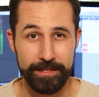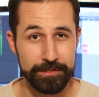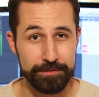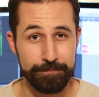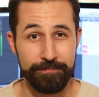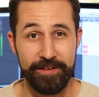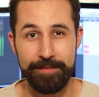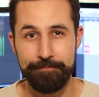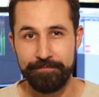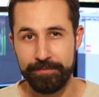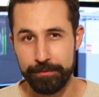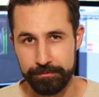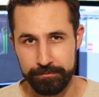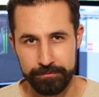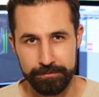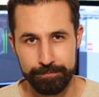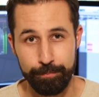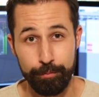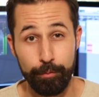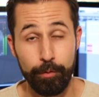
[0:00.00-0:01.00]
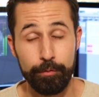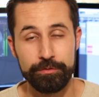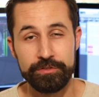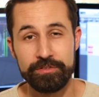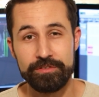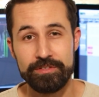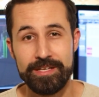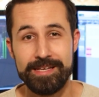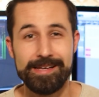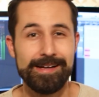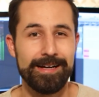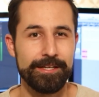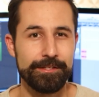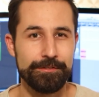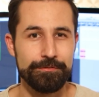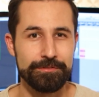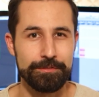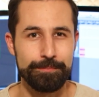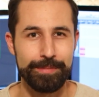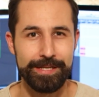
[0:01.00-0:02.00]
It's FabFilter's Pro C. I
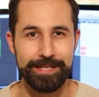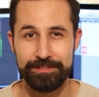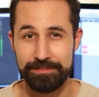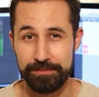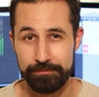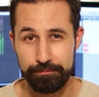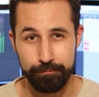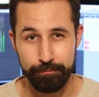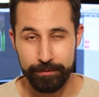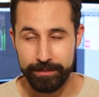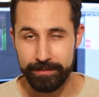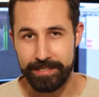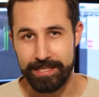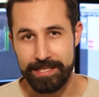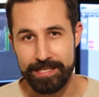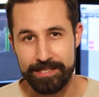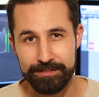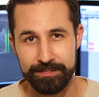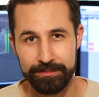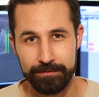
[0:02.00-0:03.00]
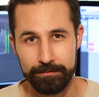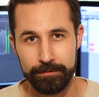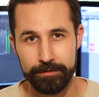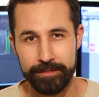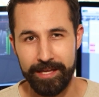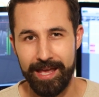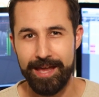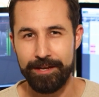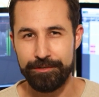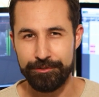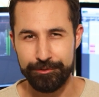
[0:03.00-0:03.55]
use it because it's really easy to look at.